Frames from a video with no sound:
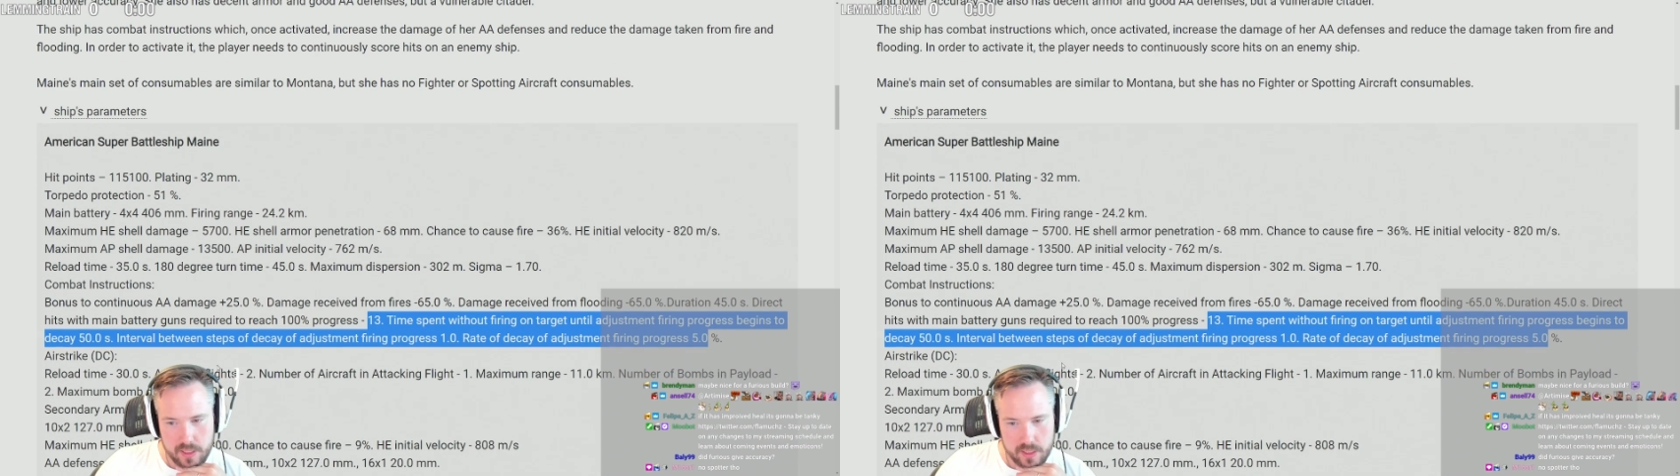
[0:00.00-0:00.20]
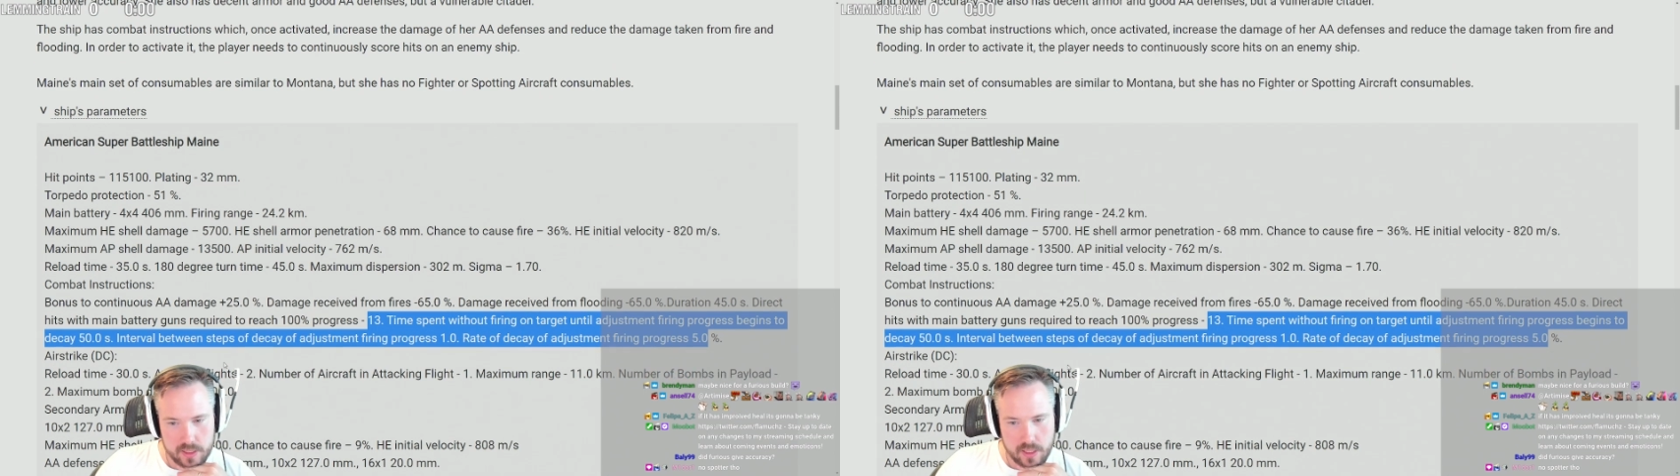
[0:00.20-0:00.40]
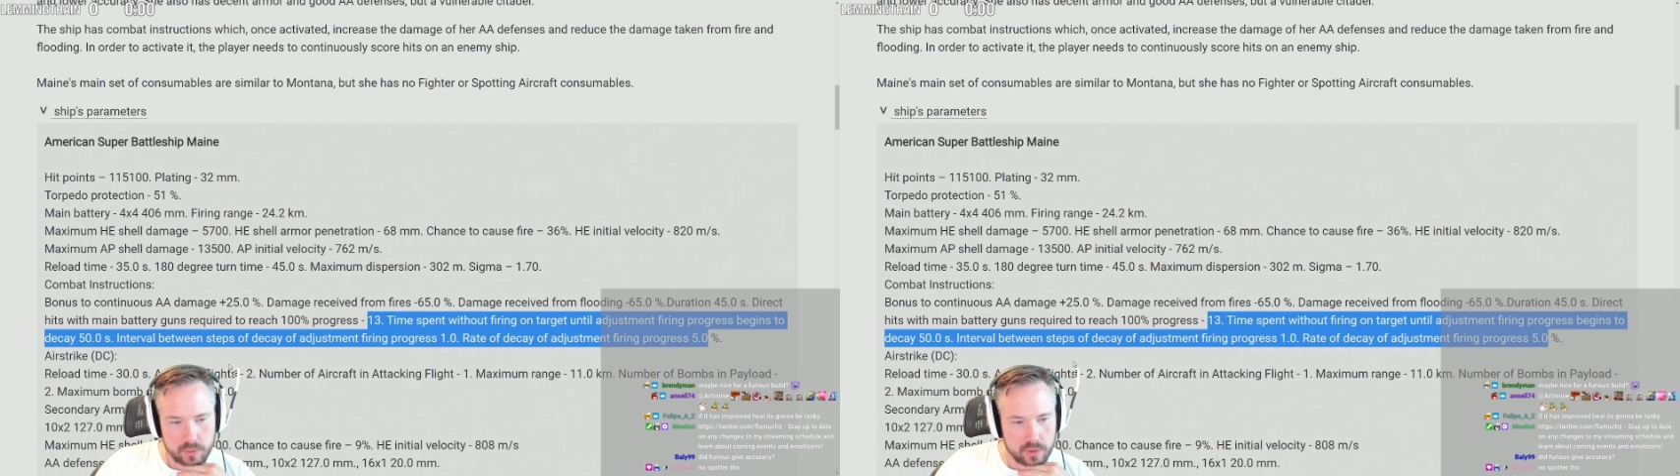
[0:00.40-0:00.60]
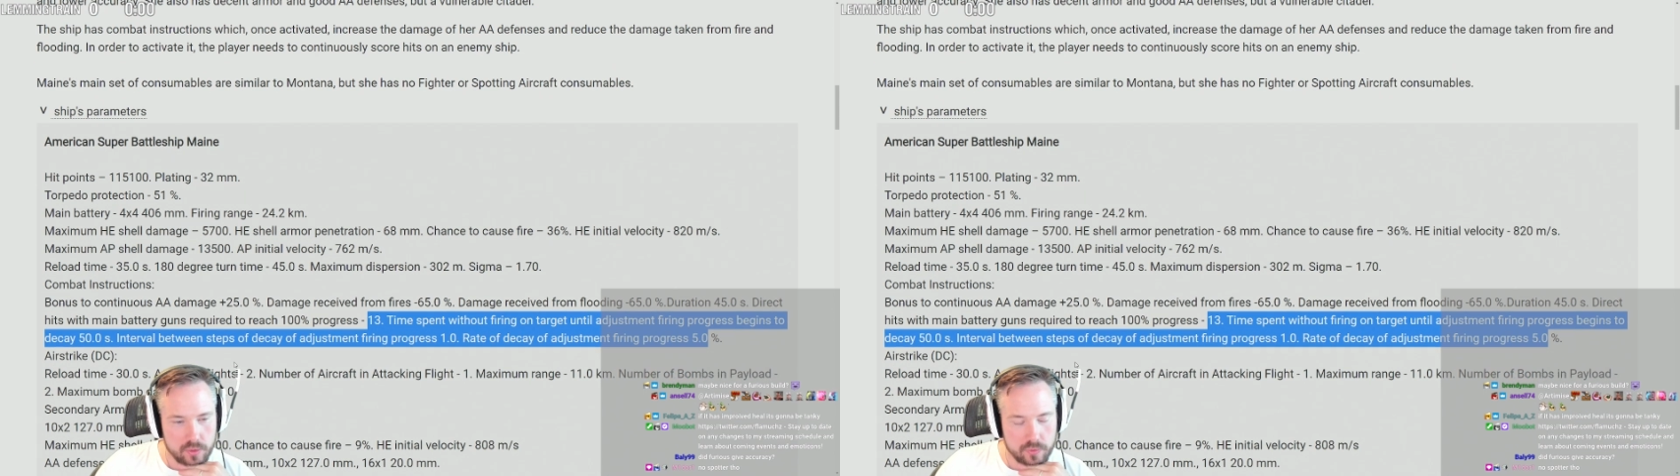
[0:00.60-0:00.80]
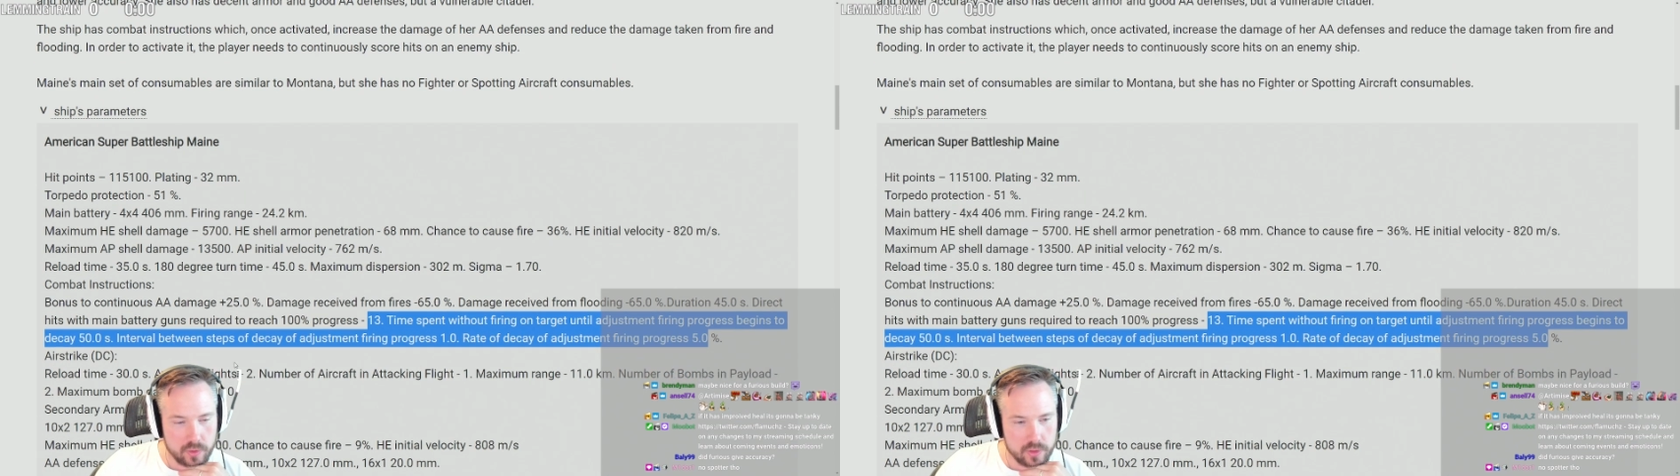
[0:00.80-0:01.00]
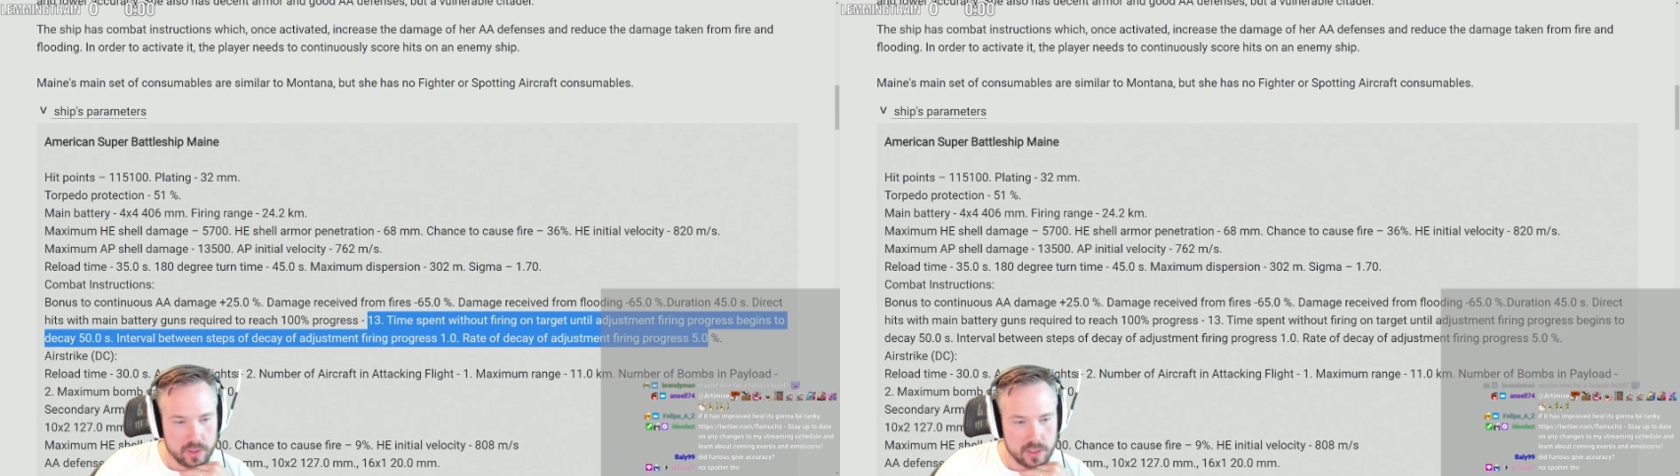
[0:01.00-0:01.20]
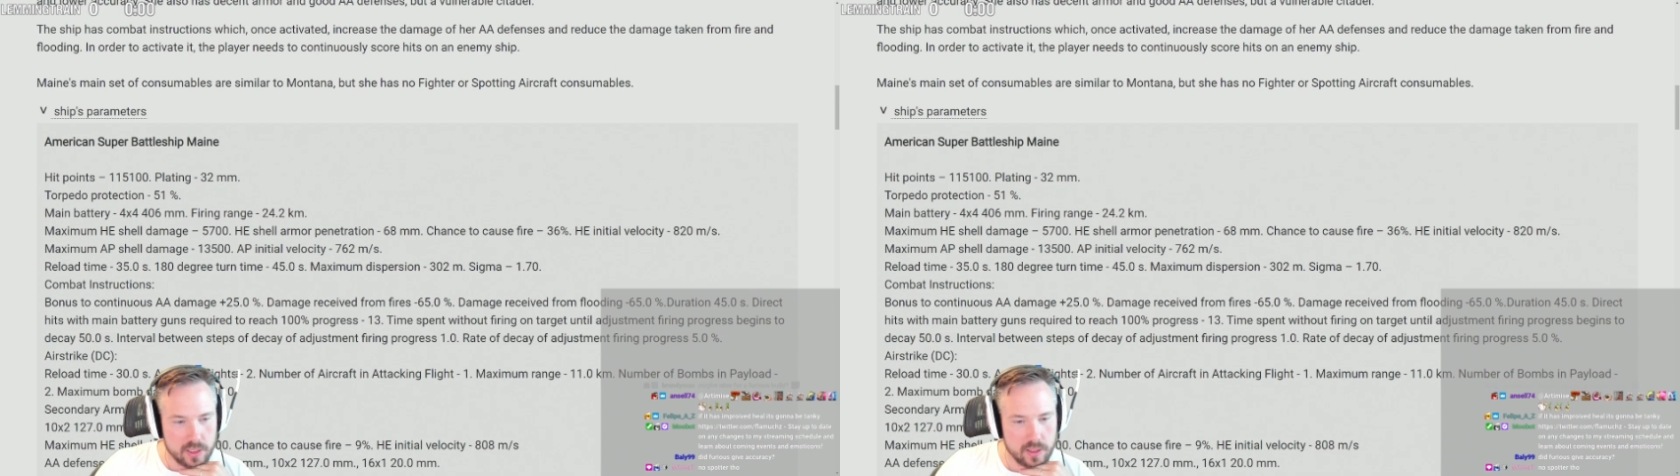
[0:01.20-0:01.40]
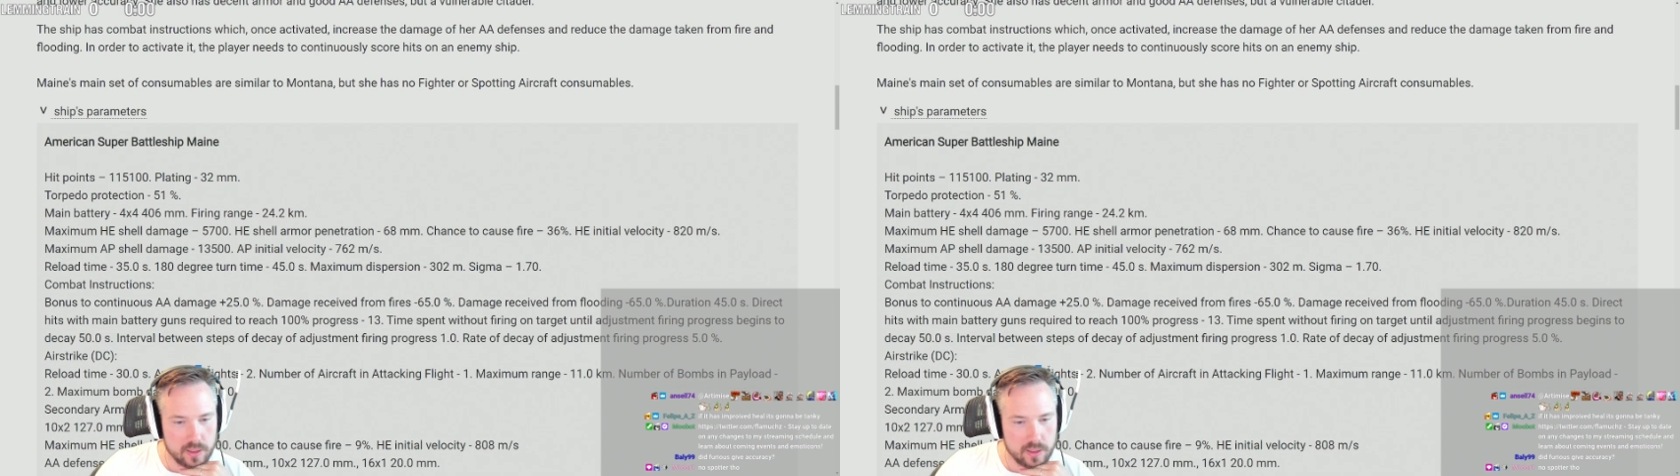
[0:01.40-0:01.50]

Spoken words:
ASW, of course.